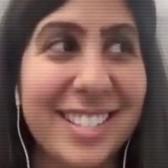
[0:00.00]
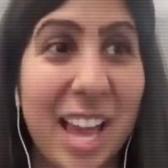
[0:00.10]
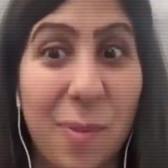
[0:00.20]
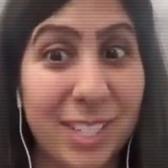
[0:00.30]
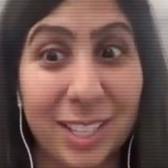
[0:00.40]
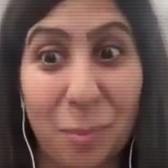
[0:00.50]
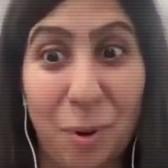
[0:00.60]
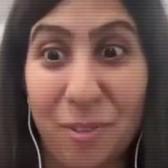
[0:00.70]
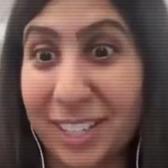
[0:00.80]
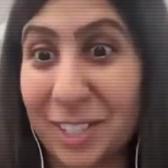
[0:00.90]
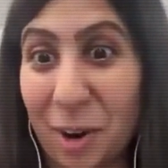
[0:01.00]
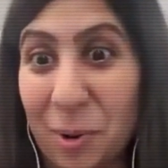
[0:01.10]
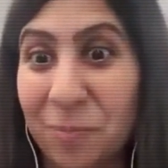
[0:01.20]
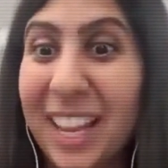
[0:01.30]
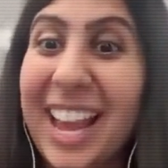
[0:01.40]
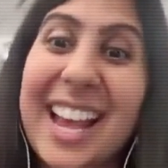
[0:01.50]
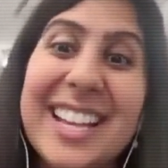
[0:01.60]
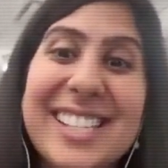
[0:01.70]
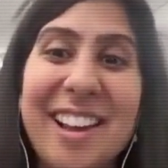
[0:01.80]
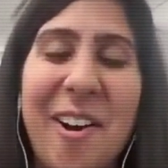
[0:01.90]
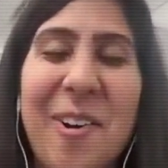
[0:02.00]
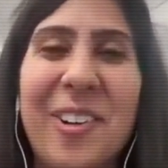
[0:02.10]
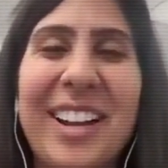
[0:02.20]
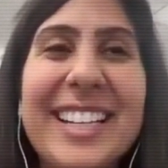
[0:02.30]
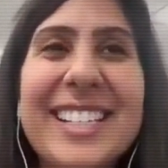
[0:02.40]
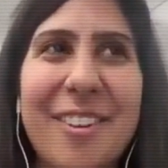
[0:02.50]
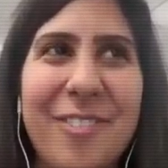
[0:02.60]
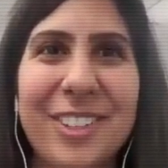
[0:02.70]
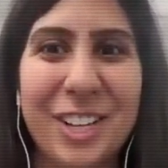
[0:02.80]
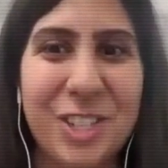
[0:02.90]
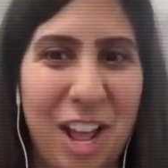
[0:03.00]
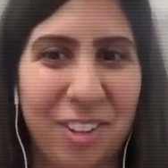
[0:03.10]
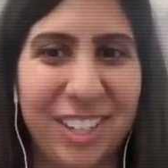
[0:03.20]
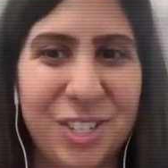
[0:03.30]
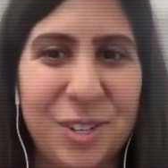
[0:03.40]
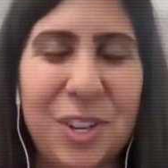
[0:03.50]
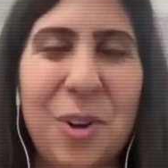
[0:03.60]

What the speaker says: that's like the perfect term. So it is definitely a challenge.